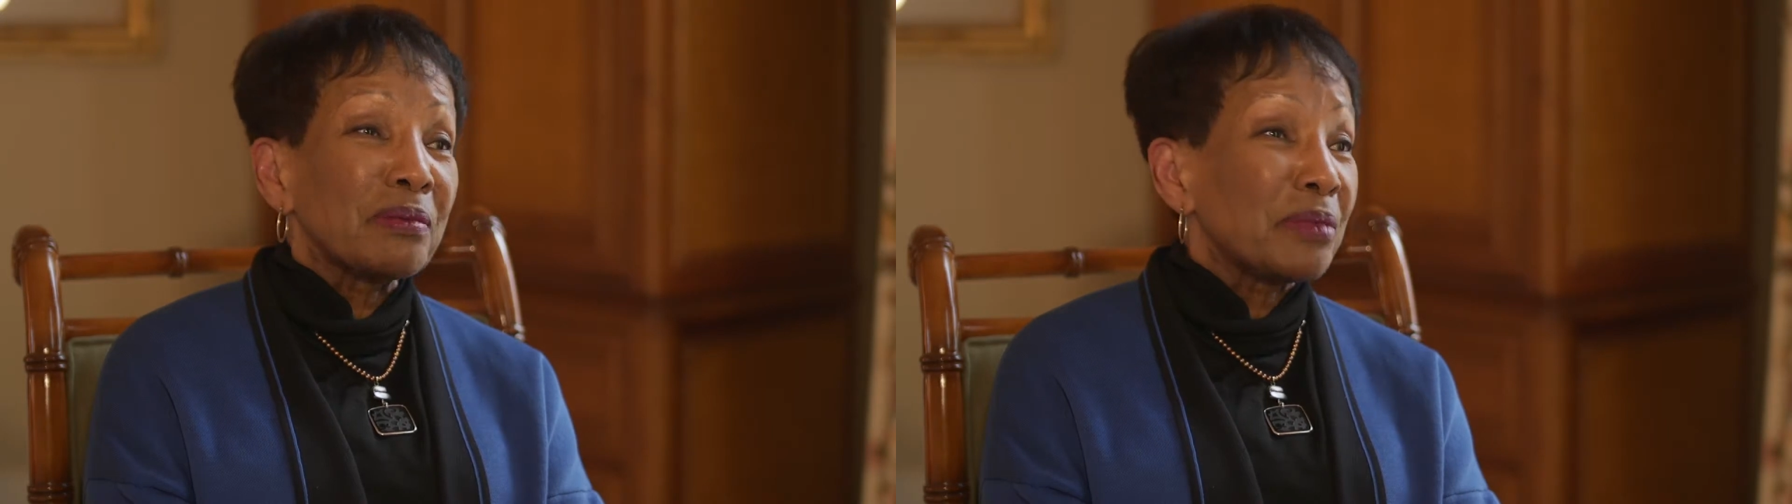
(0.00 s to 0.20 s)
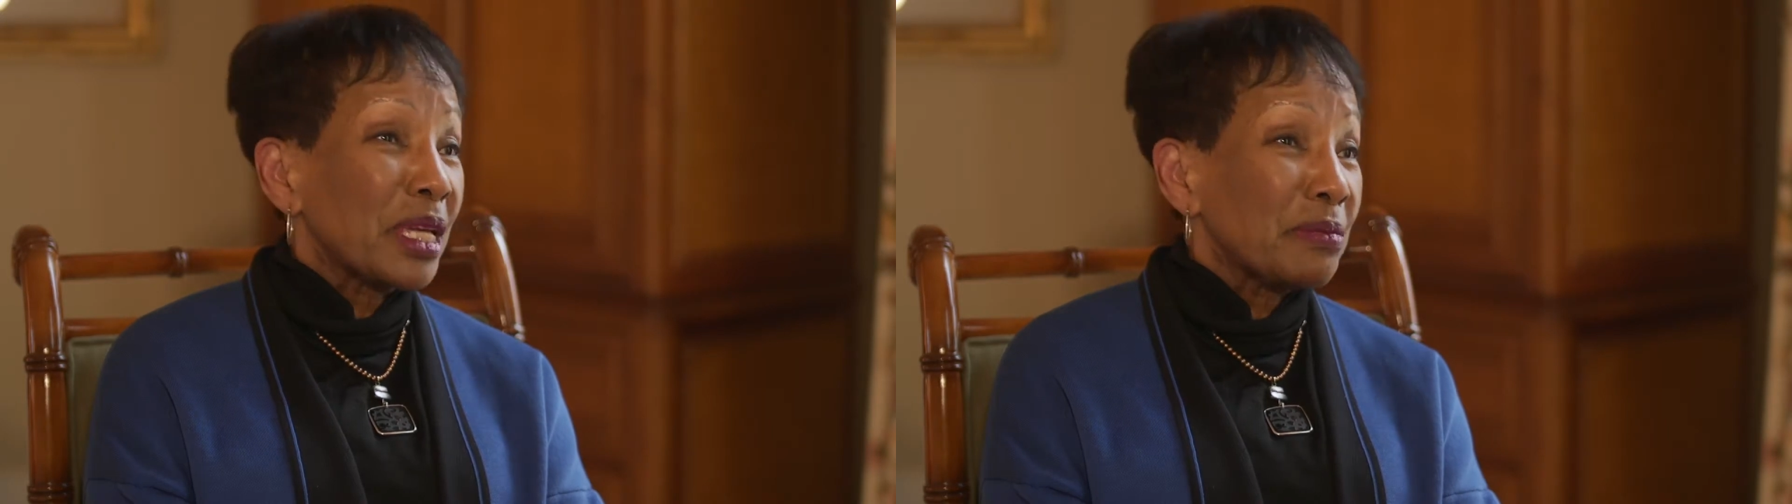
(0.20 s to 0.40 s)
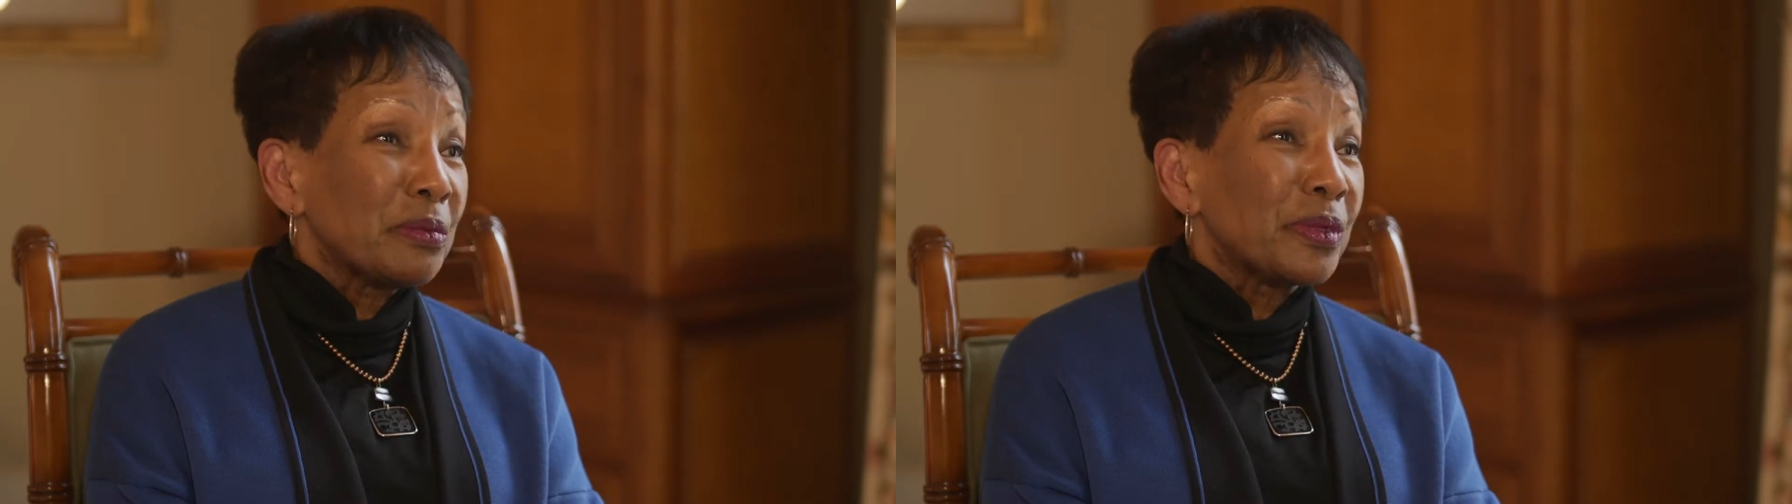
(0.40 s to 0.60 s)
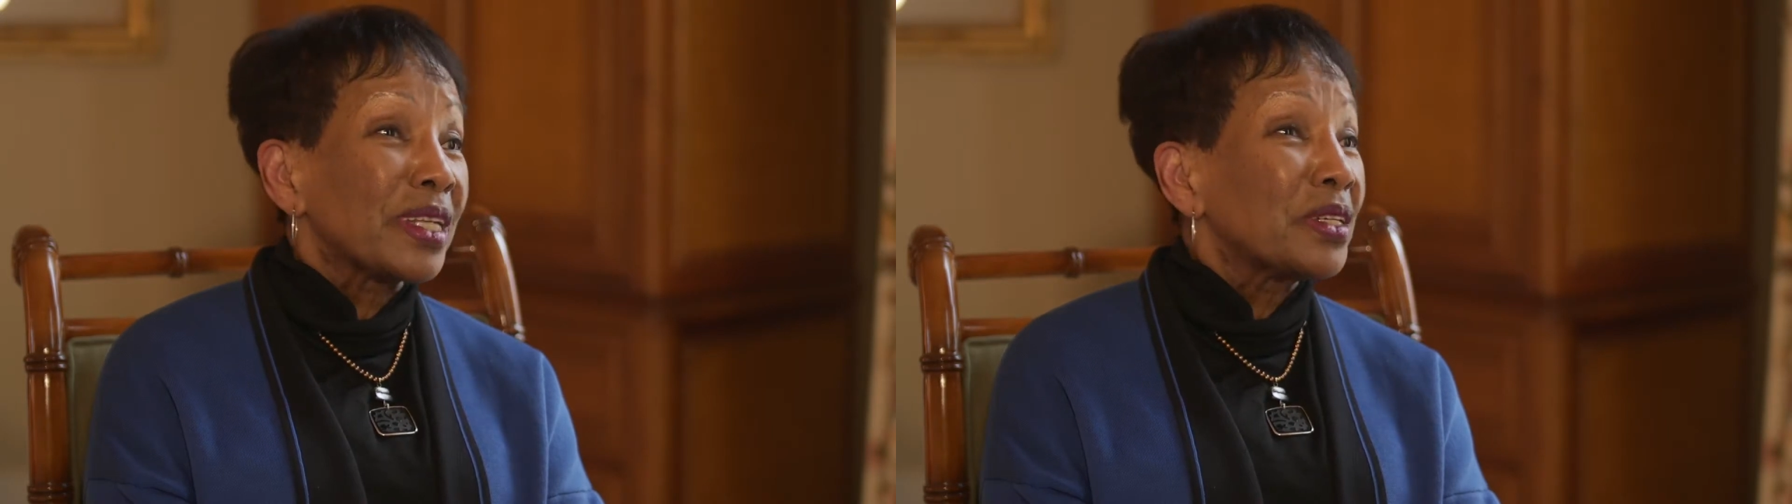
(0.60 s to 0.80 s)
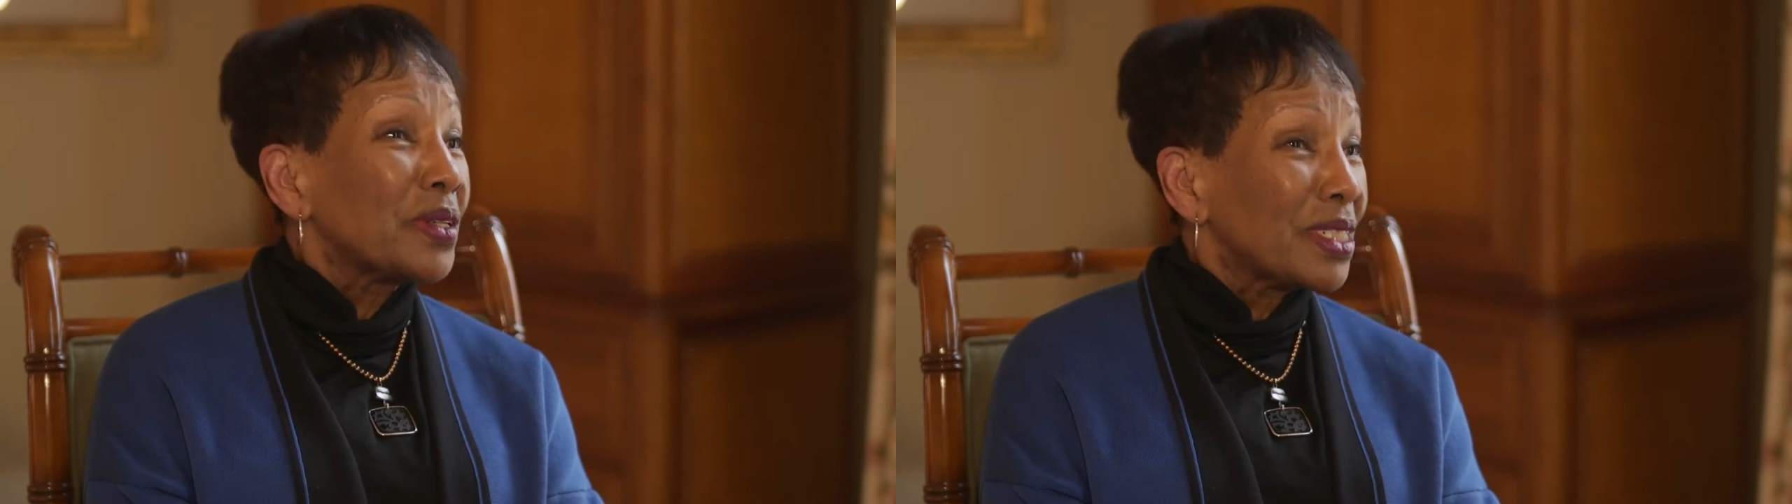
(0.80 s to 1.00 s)
baby
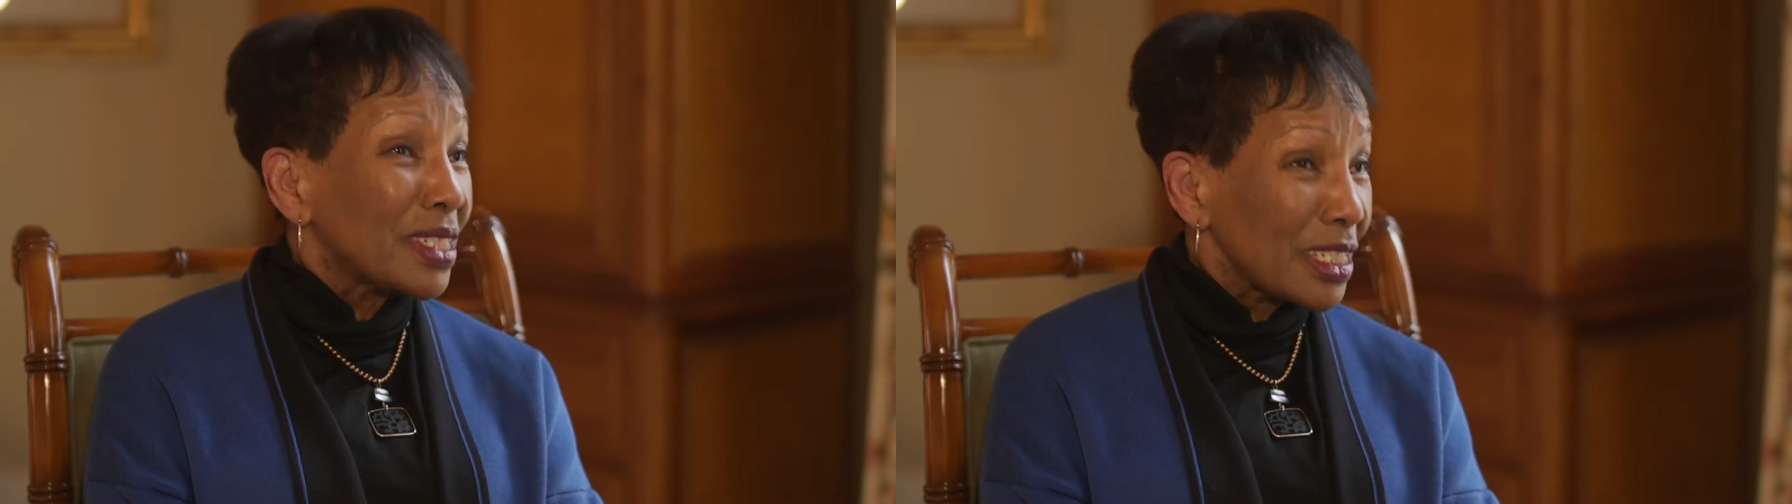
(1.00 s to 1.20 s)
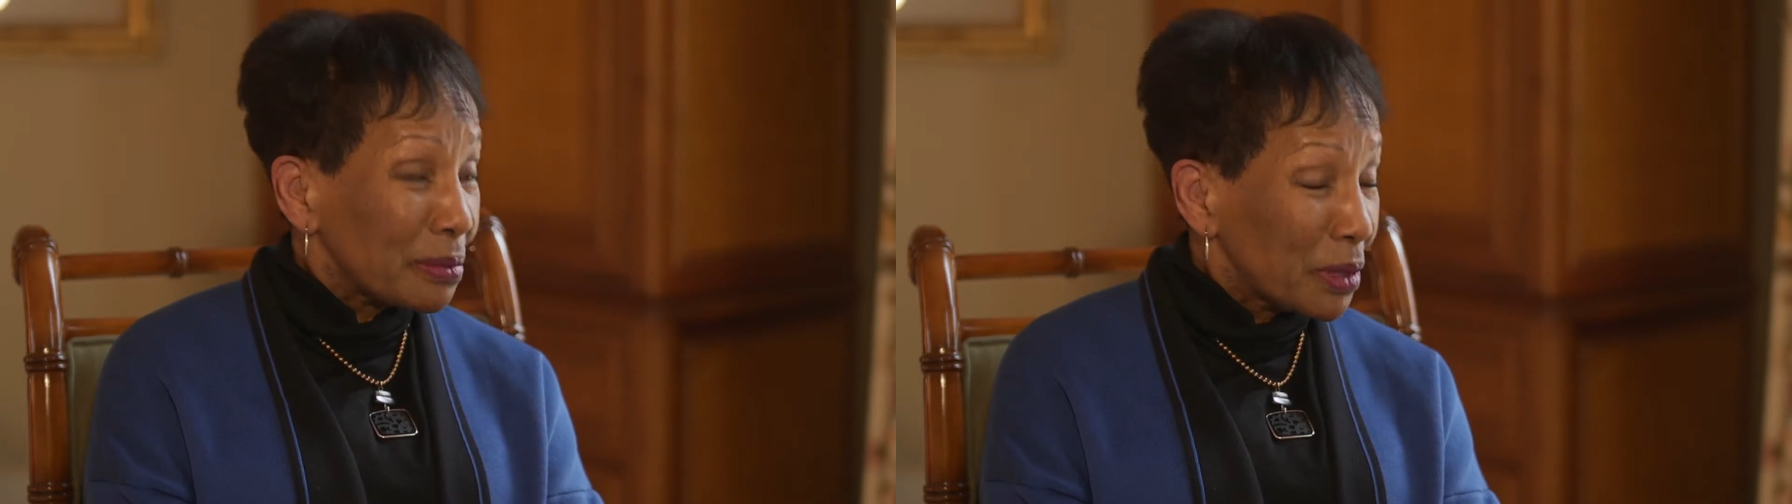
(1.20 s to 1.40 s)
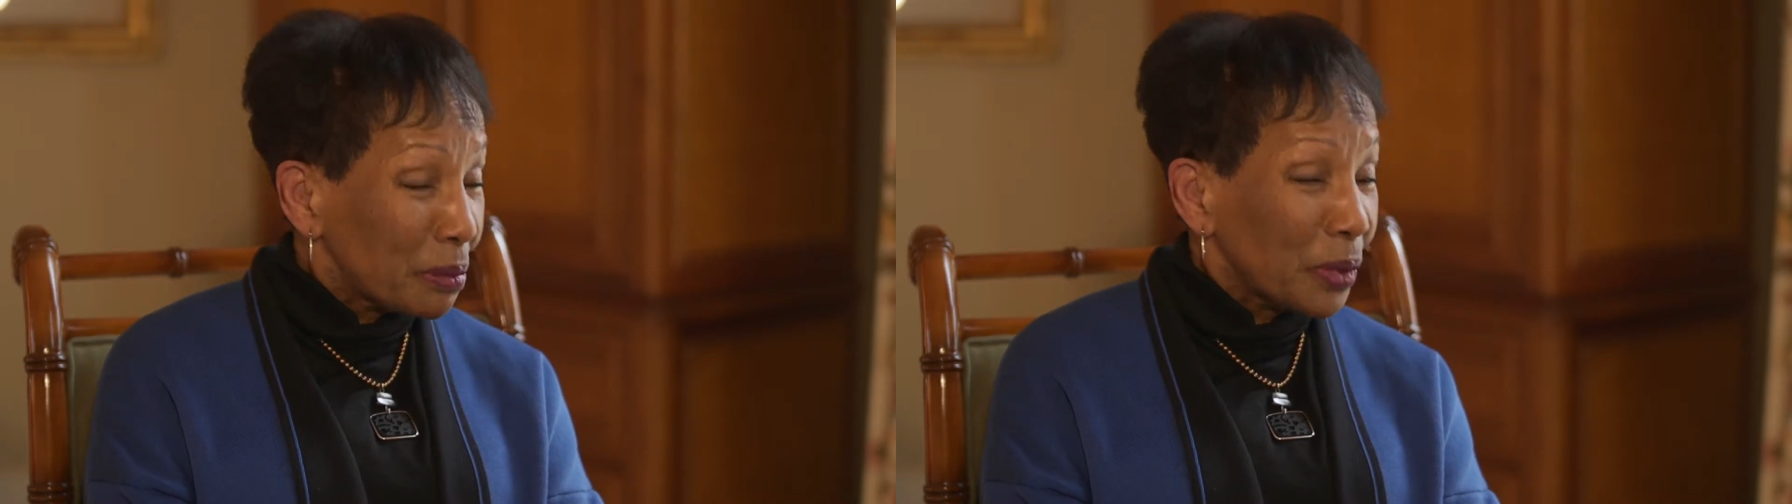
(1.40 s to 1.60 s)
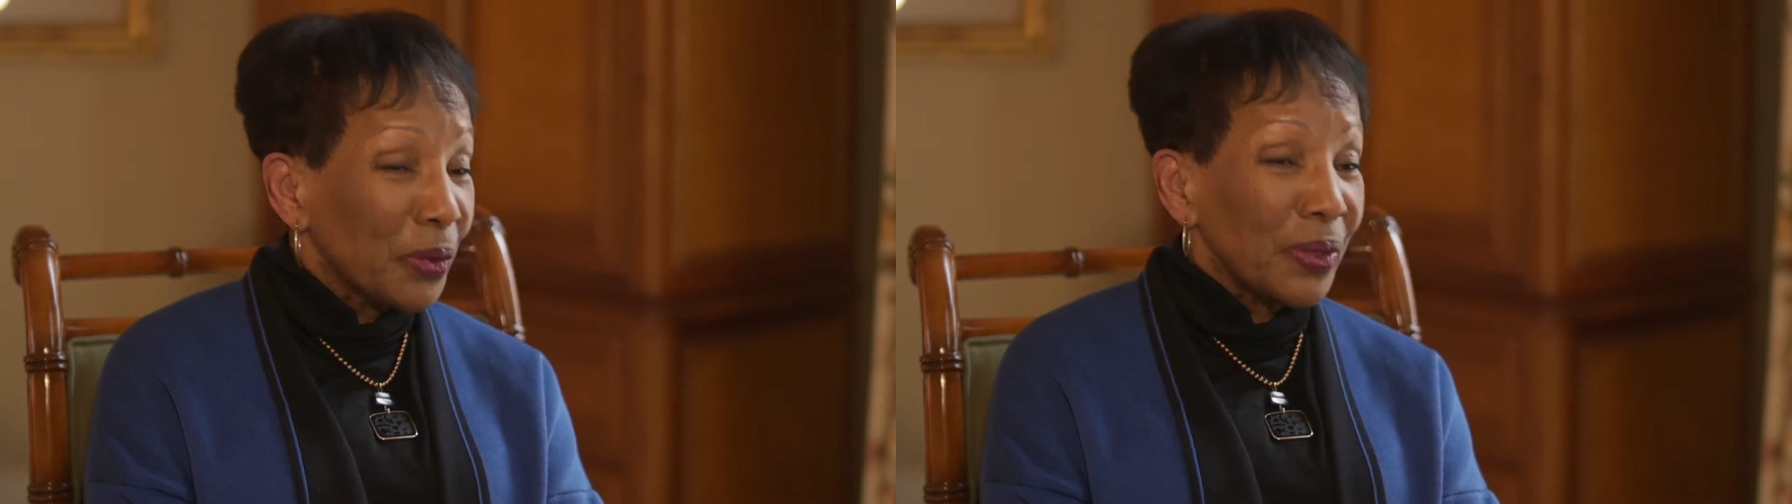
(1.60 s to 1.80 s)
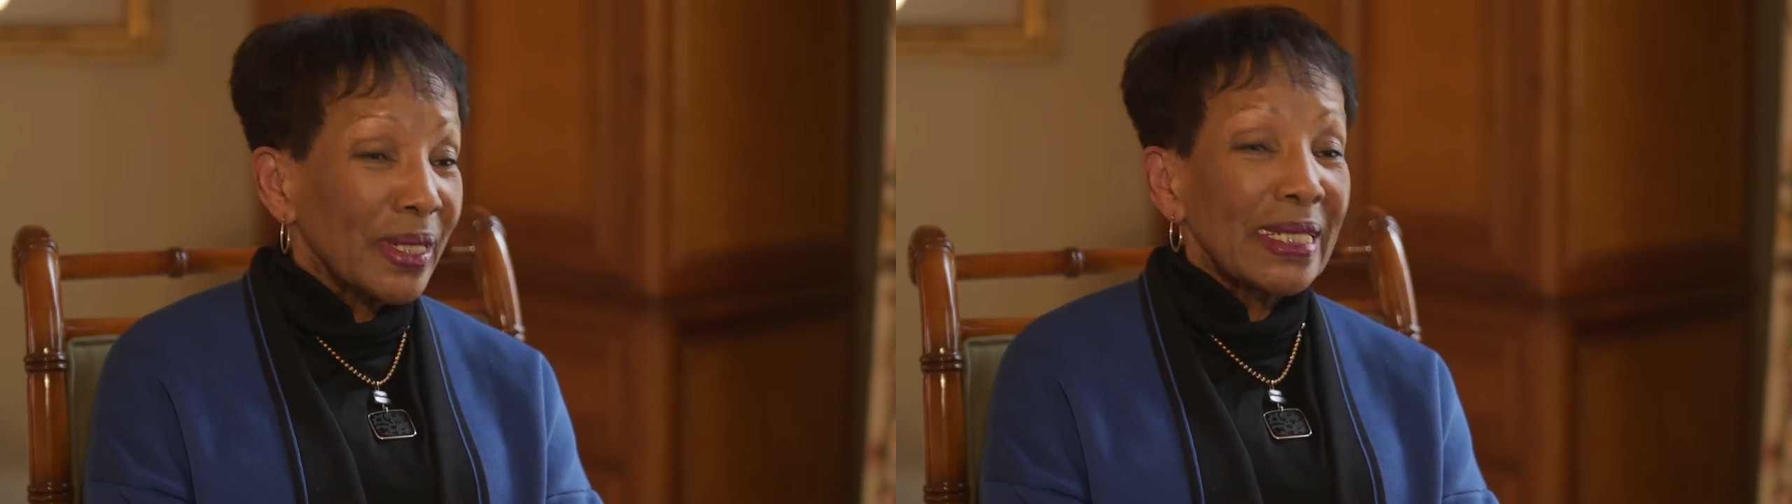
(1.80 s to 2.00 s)
brother had just been
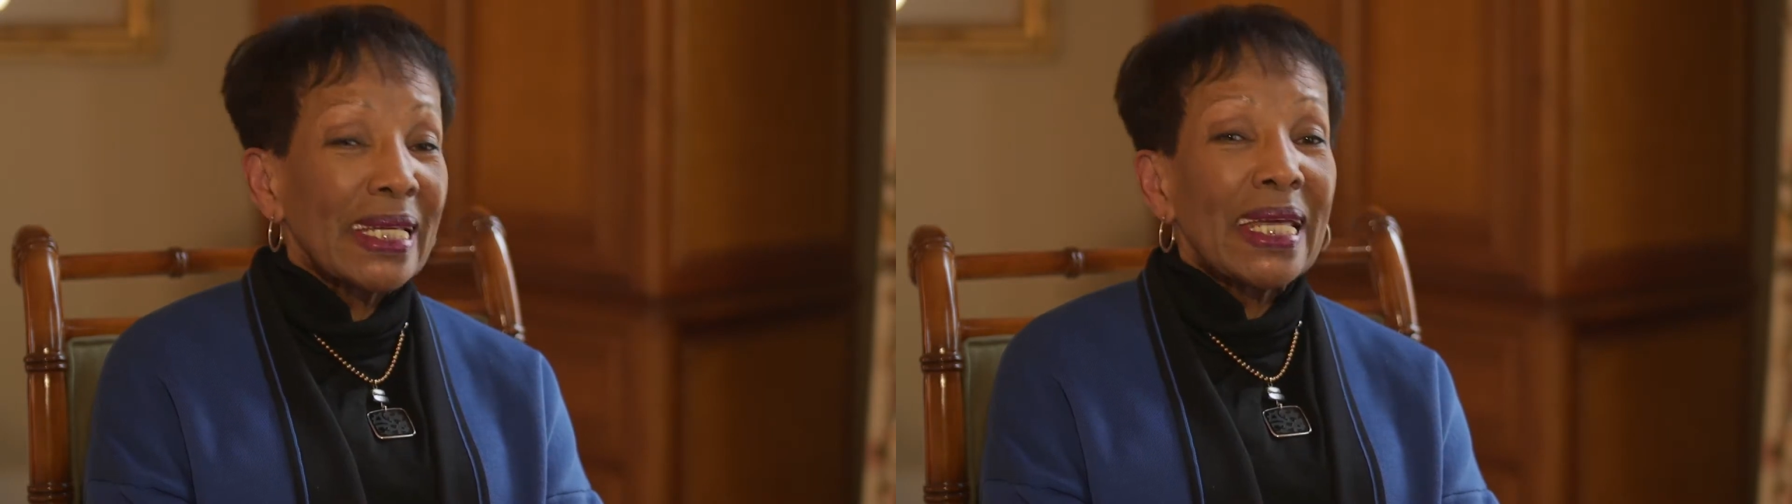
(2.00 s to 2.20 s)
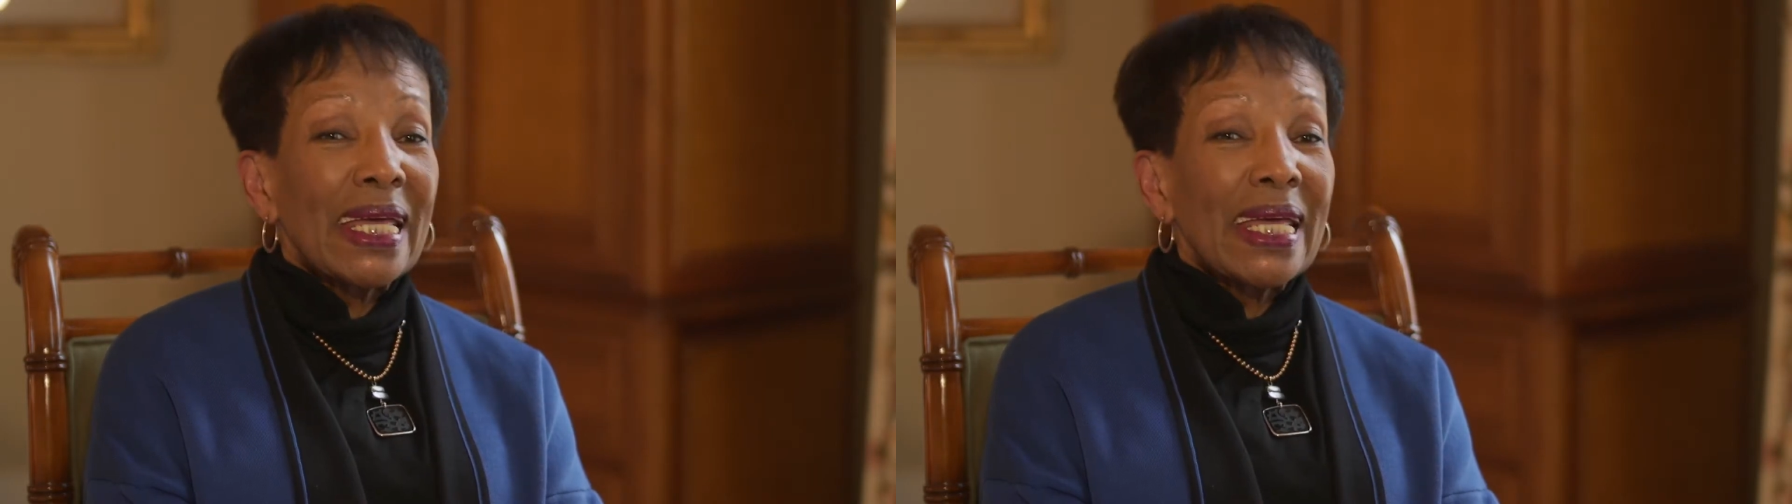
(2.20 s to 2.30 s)
born.